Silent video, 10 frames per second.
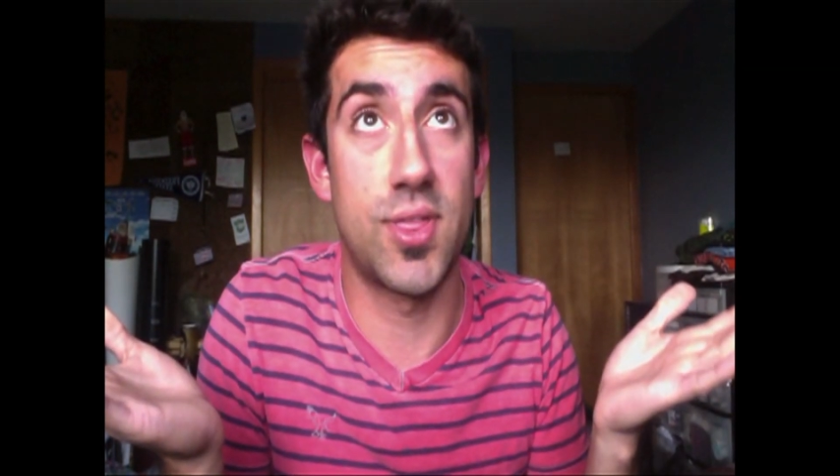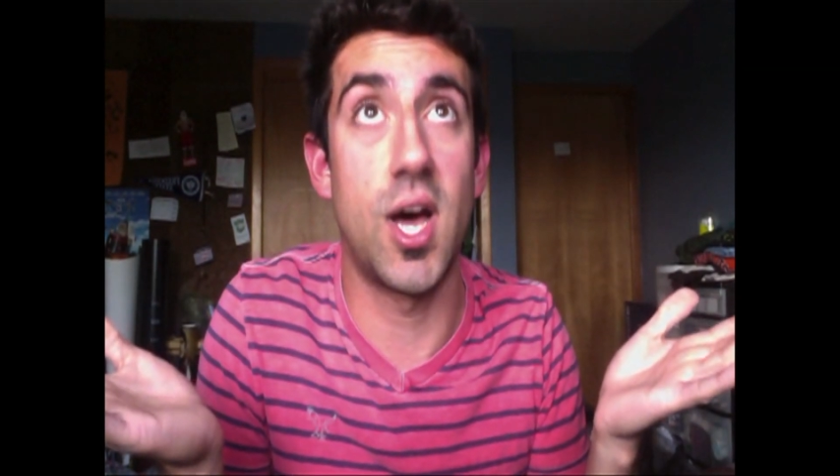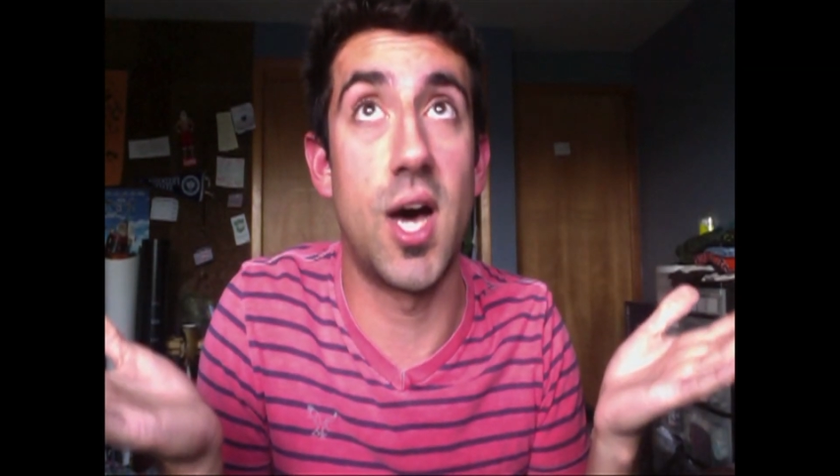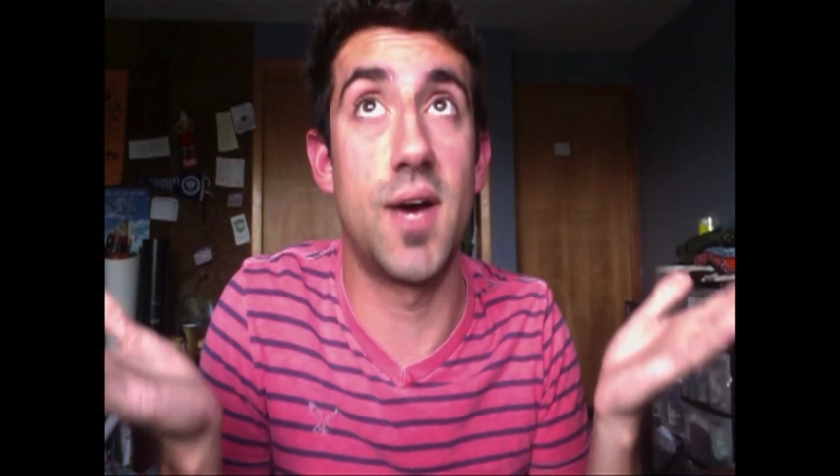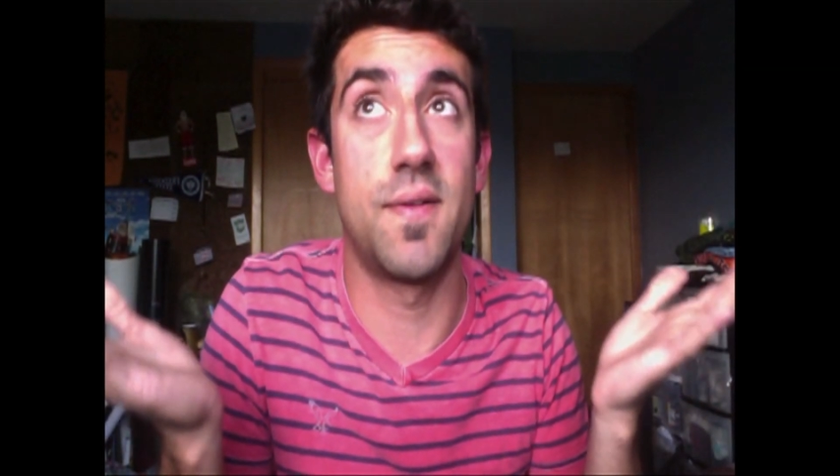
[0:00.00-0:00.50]

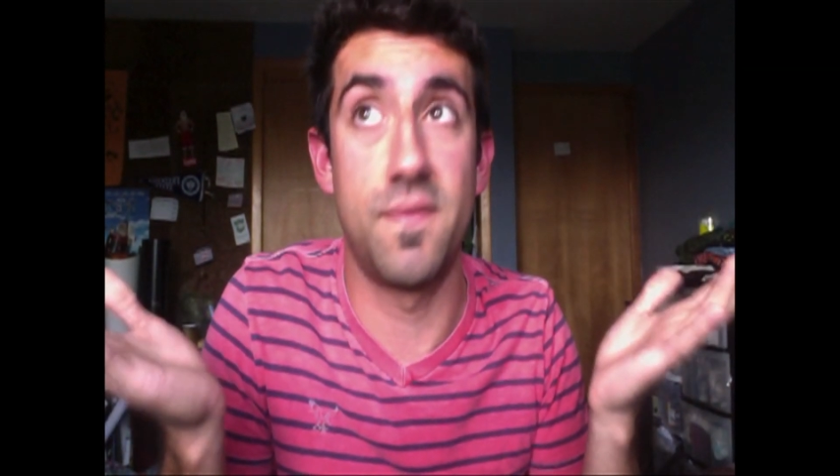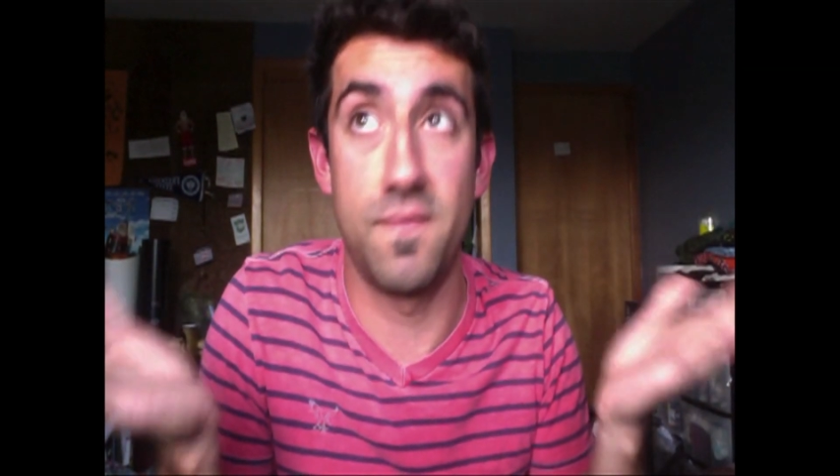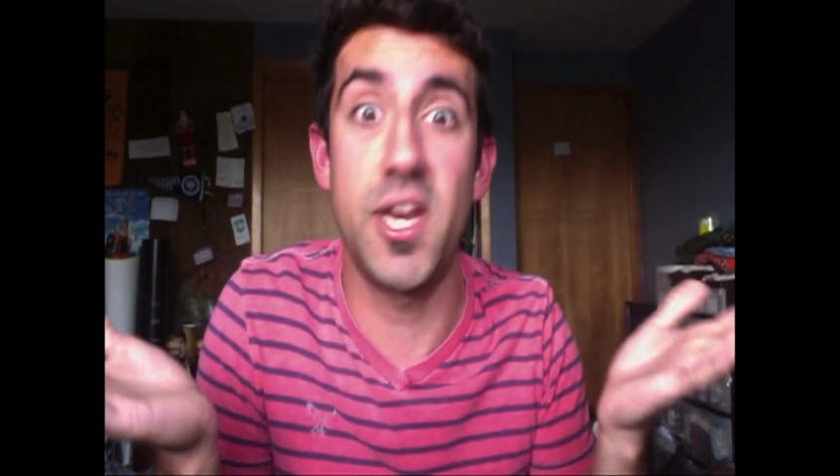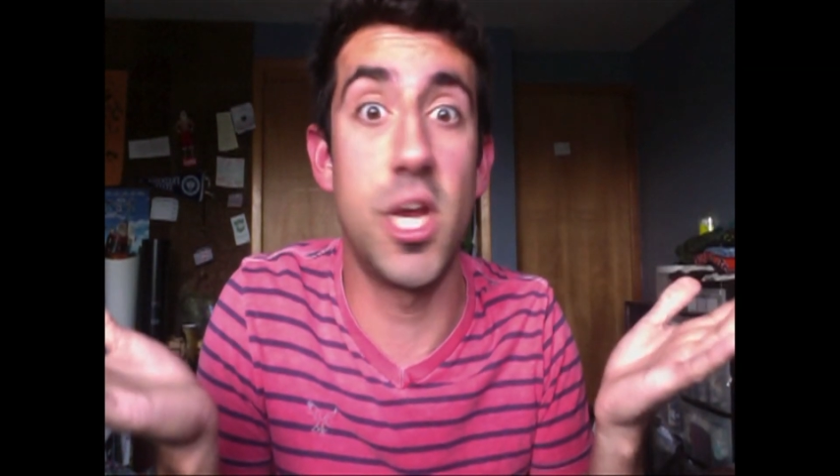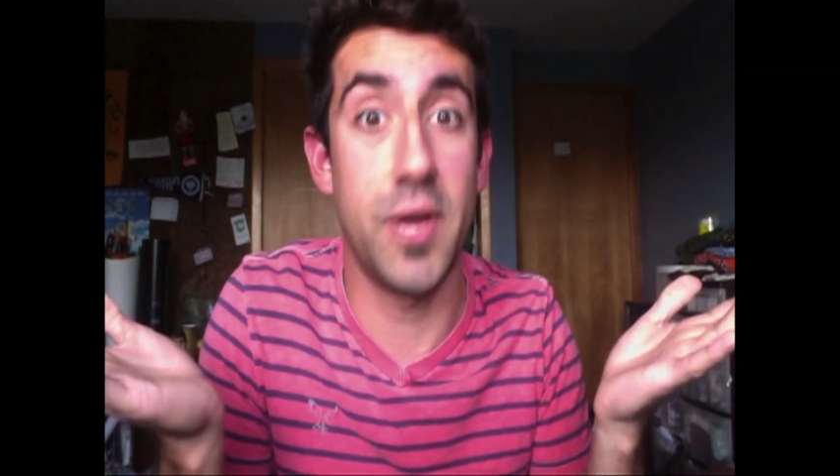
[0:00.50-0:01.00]
of
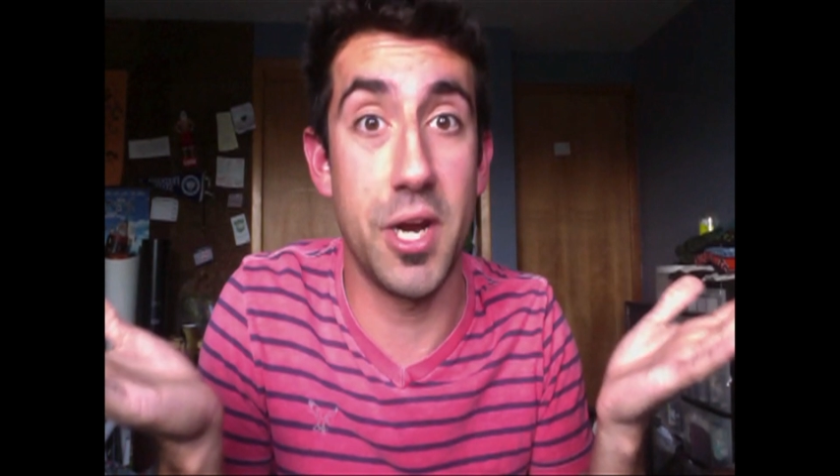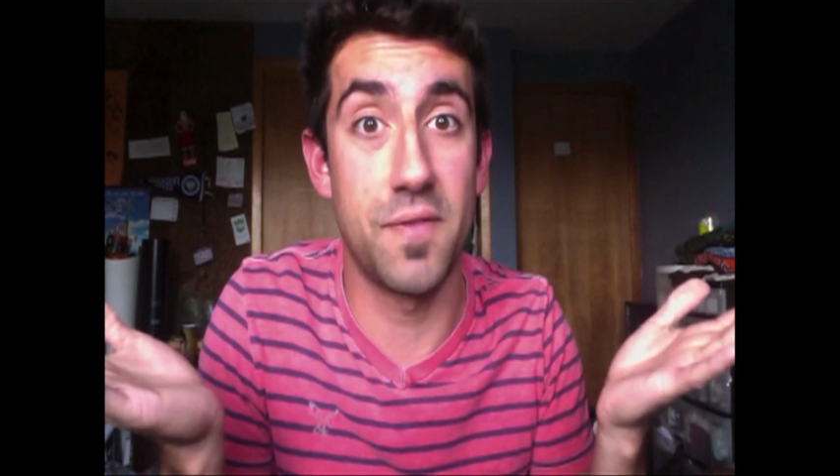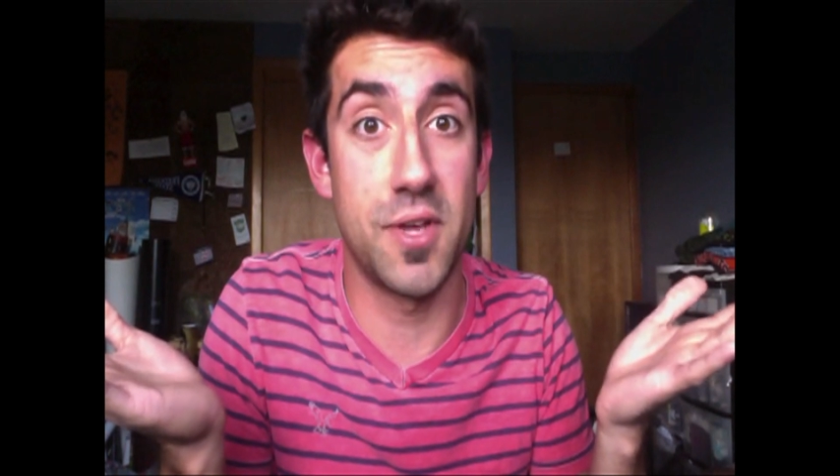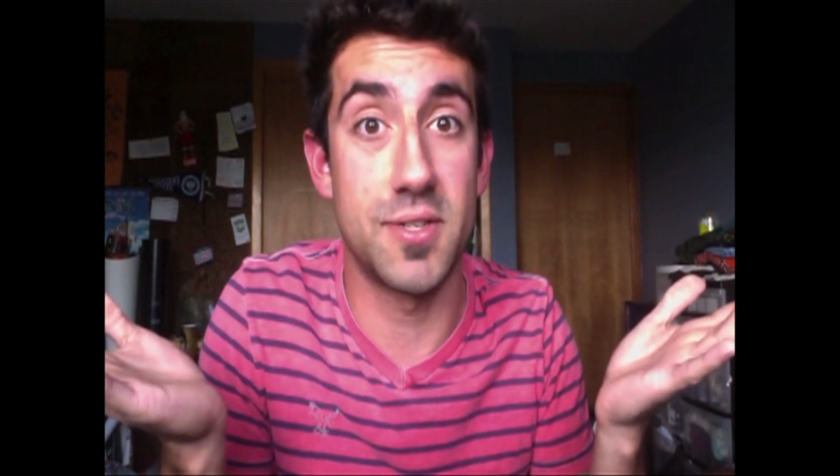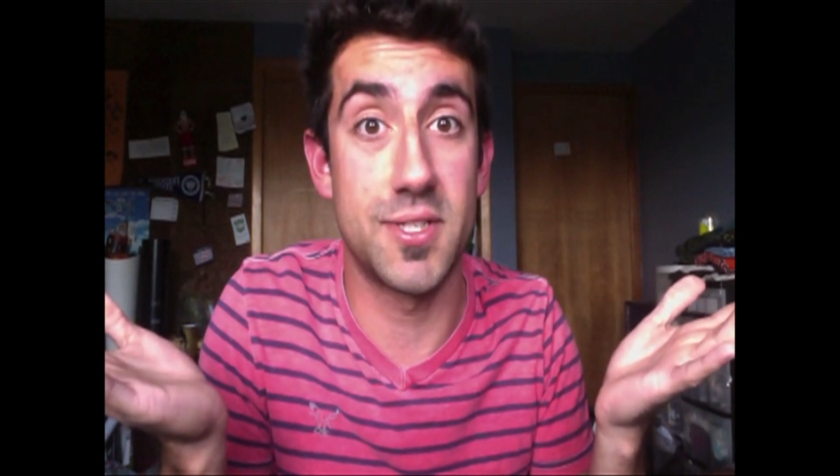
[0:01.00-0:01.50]
video
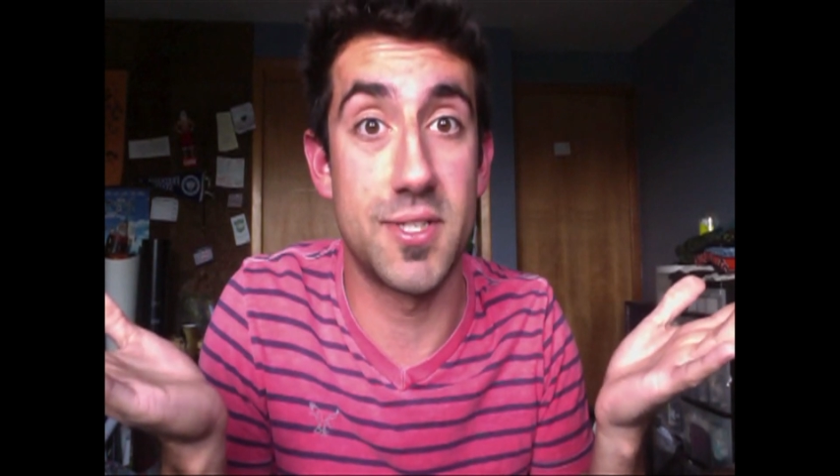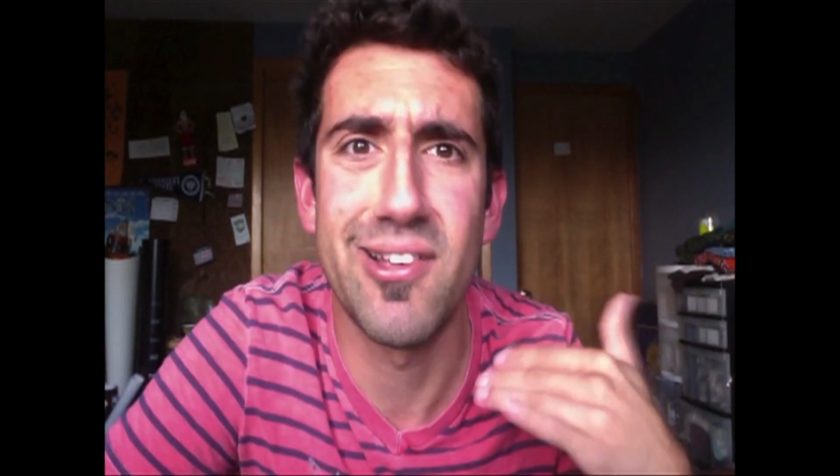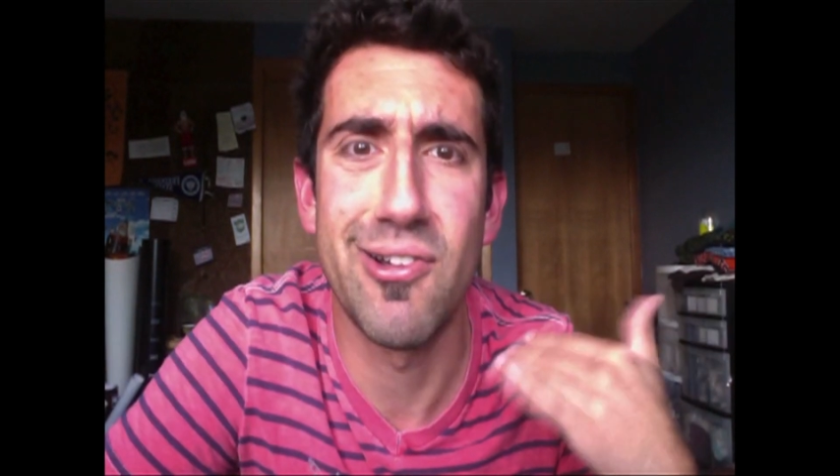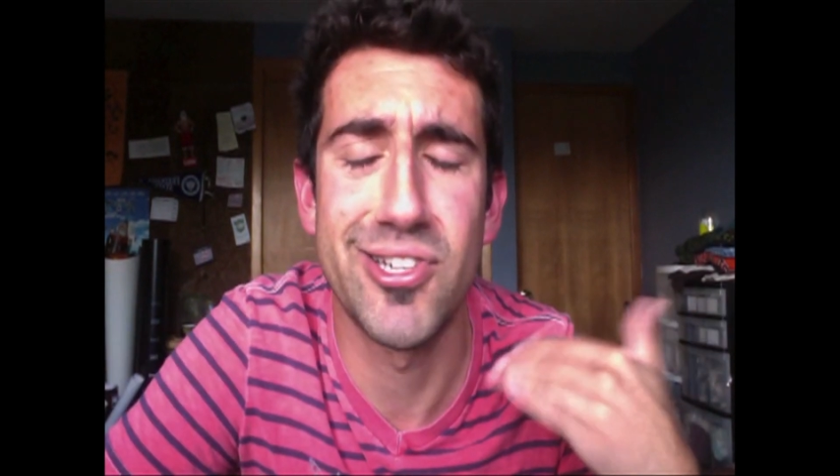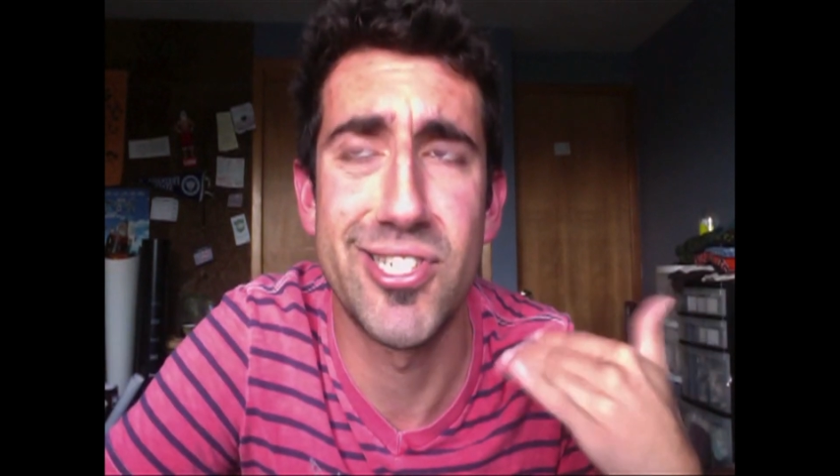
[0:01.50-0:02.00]
interviews
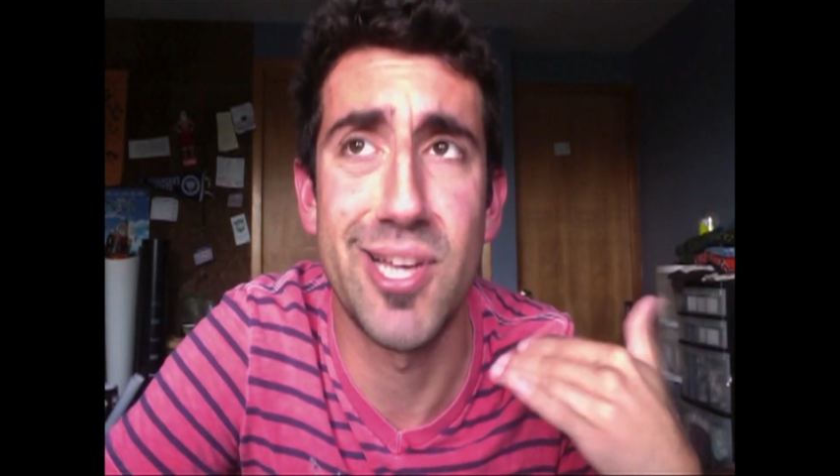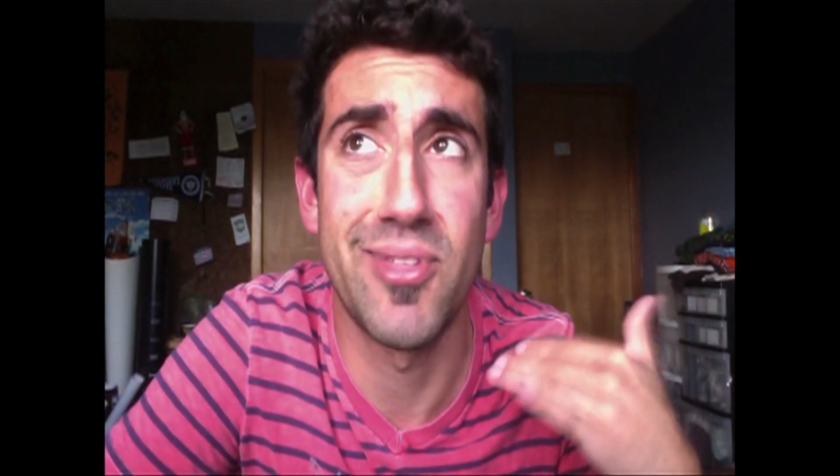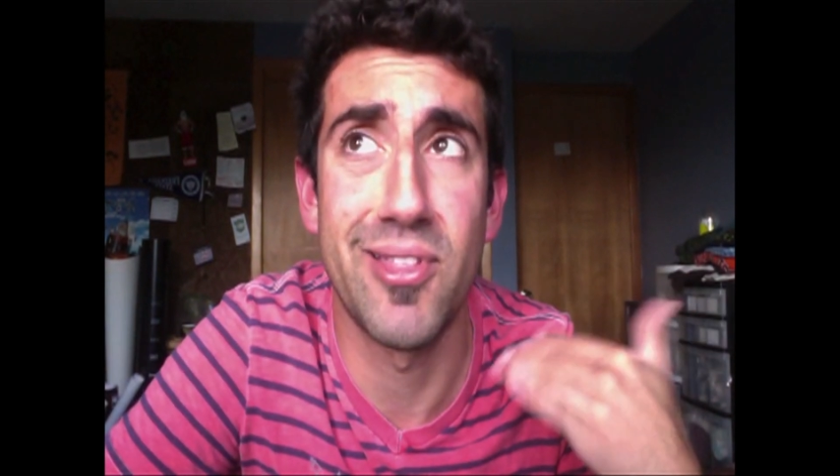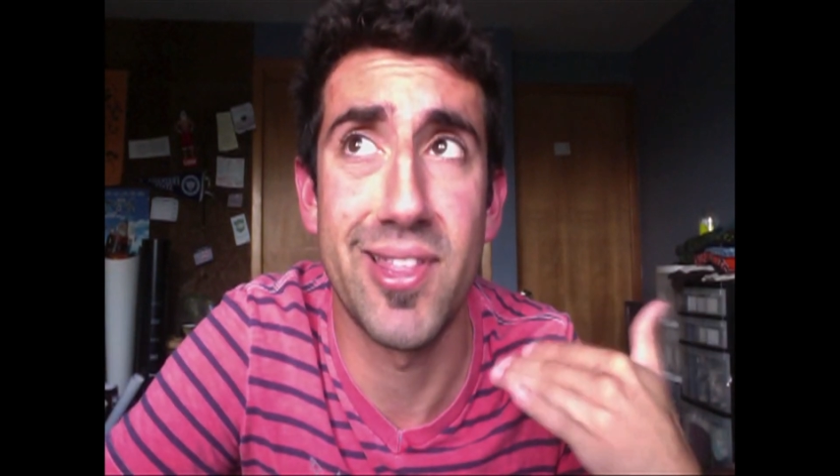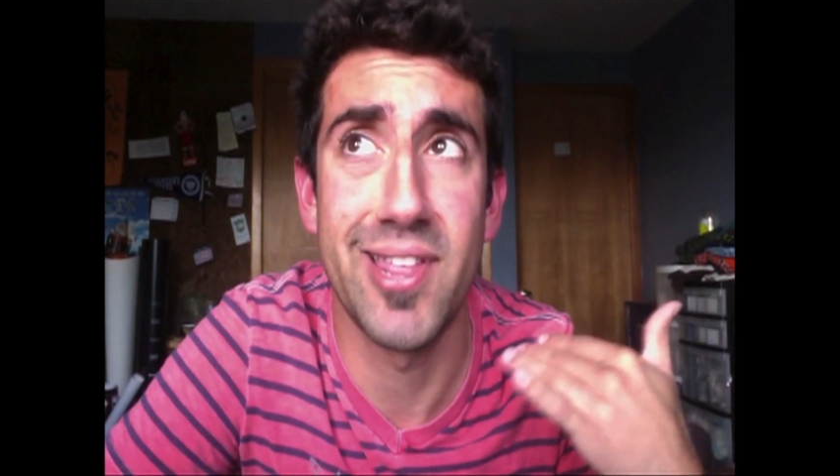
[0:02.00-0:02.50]
or something
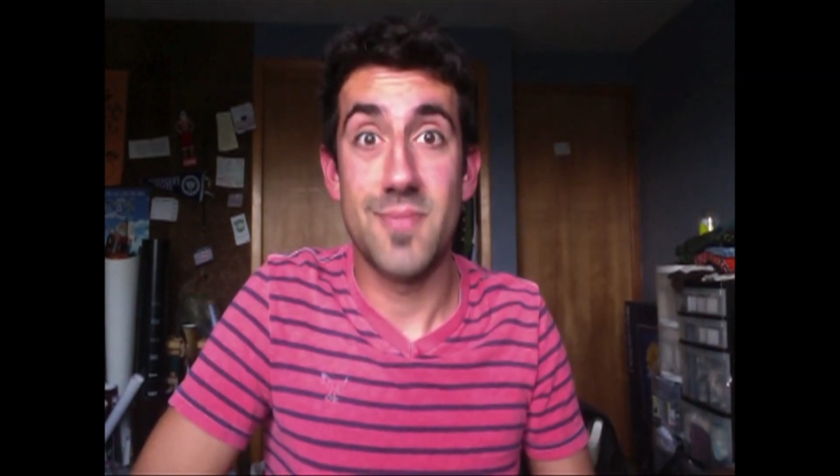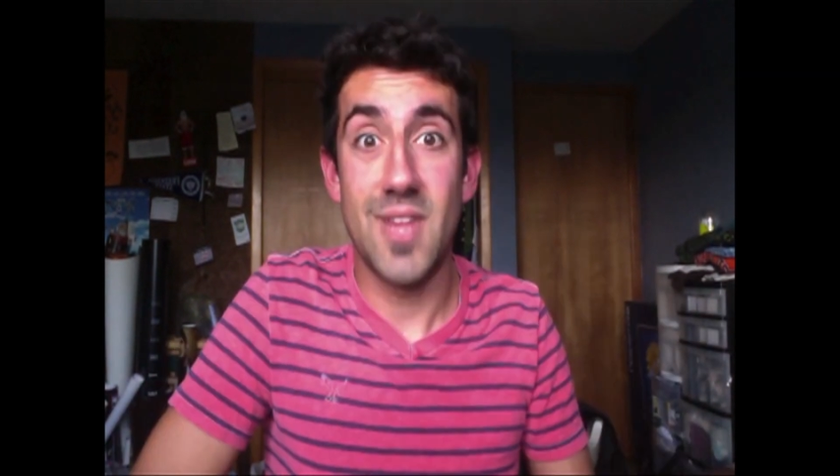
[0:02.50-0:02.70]
like that.